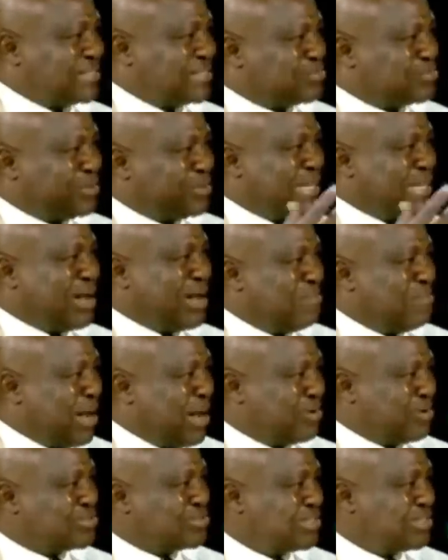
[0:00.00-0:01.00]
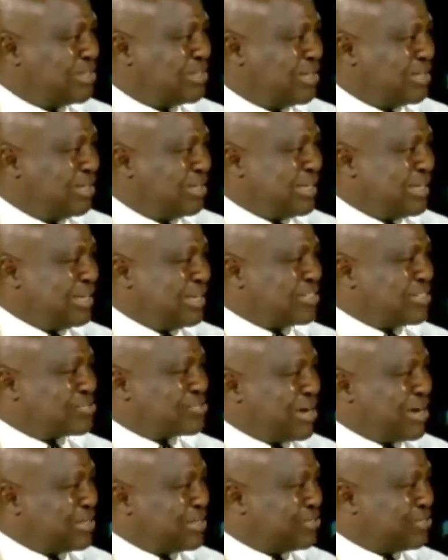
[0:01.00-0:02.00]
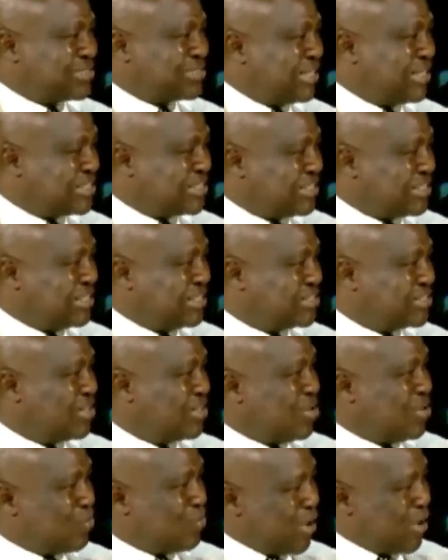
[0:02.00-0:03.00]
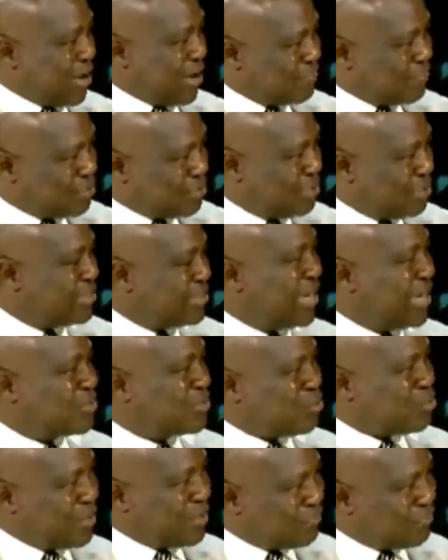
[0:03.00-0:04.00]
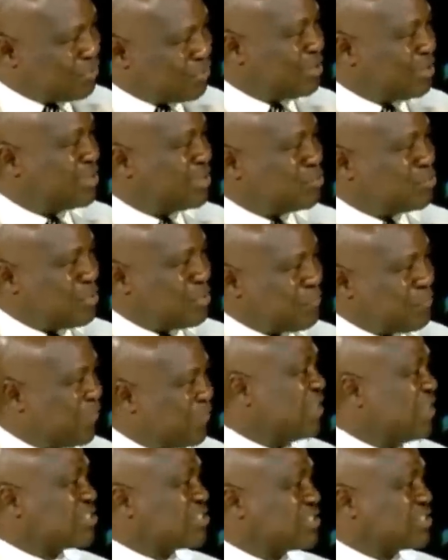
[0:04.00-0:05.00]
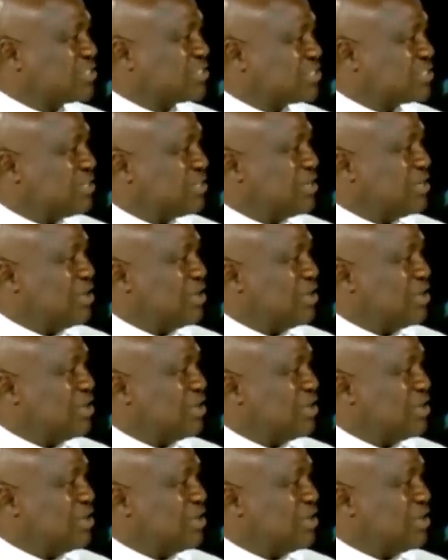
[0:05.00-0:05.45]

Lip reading: with their mouth, they're just trying to say things. We have done that. We have done it. We finished it.